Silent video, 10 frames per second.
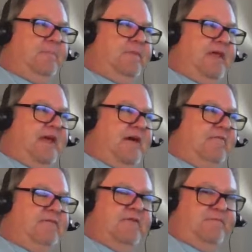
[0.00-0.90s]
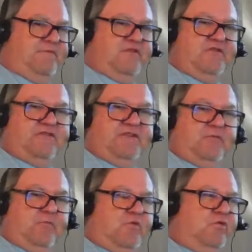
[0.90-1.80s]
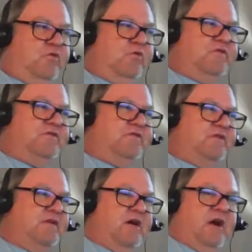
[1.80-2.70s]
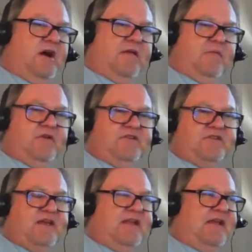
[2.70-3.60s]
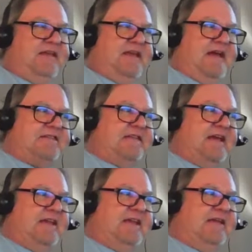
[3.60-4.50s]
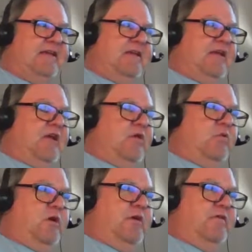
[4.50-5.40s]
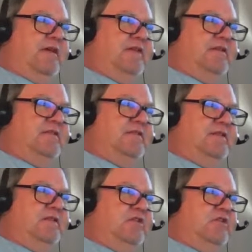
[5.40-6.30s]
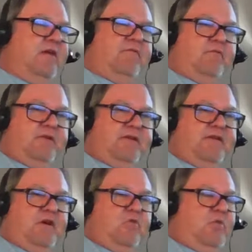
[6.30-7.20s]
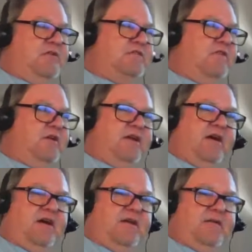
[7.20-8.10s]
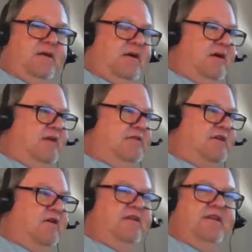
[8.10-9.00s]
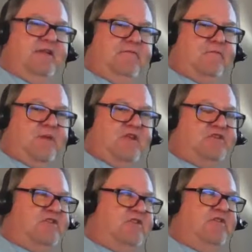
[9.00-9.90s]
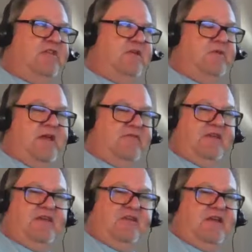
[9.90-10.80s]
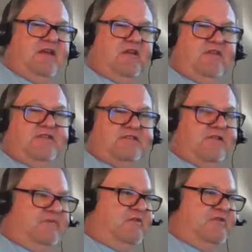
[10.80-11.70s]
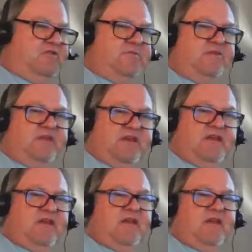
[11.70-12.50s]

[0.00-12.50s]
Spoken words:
they have confusing rules, which is kind of like gaslighting, where you never really know what's going on. It's hard to get information. You think we have the internet and all this stuff that you should be able to get